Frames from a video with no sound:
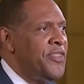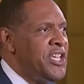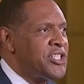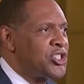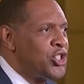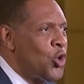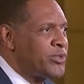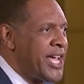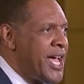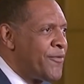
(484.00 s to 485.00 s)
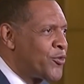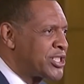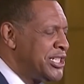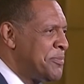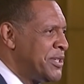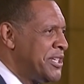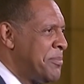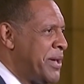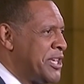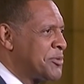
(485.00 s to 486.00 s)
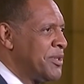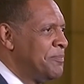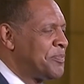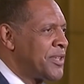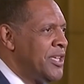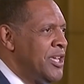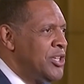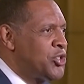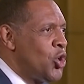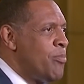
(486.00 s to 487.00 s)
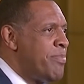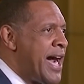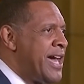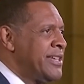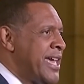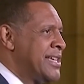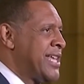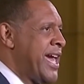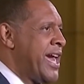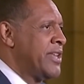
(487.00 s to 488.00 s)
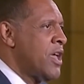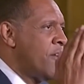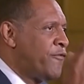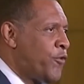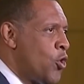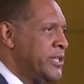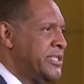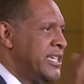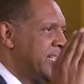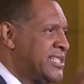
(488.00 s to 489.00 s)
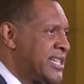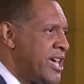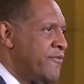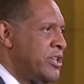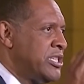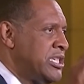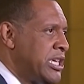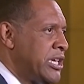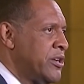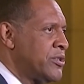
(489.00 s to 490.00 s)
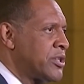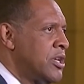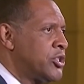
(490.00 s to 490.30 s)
This is no time for sleeping in the basement. Joe Biden has had 47 years